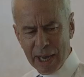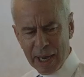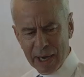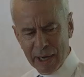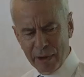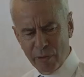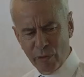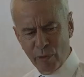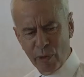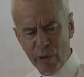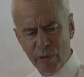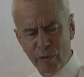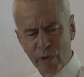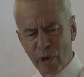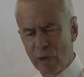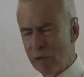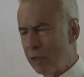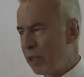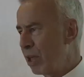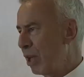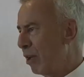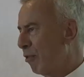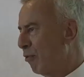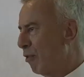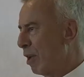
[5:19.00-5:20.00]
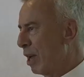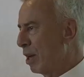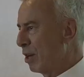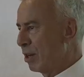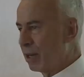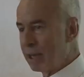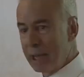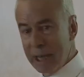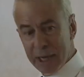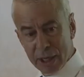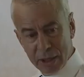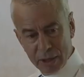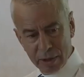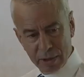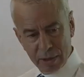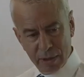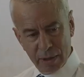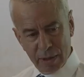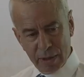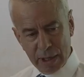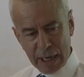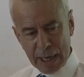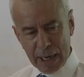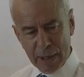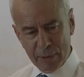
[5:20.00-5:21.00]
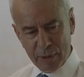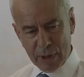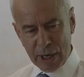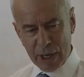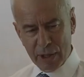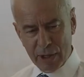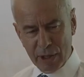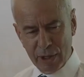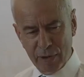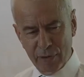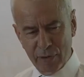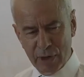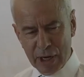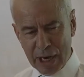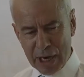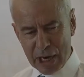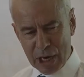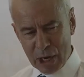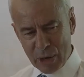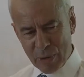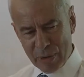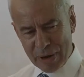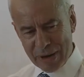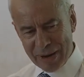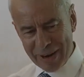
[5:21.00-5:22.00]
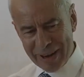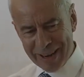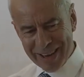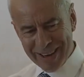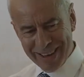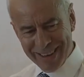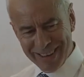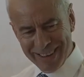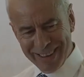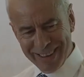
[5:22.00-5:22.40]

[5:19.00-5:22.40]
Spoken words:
And if we've got the event date 10th of January,